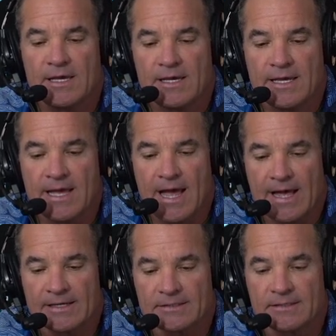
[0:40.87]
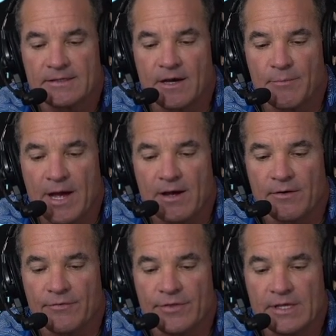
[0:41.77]
He asked
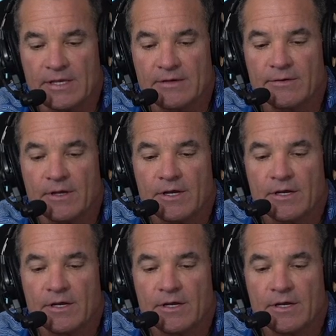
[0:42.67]
about the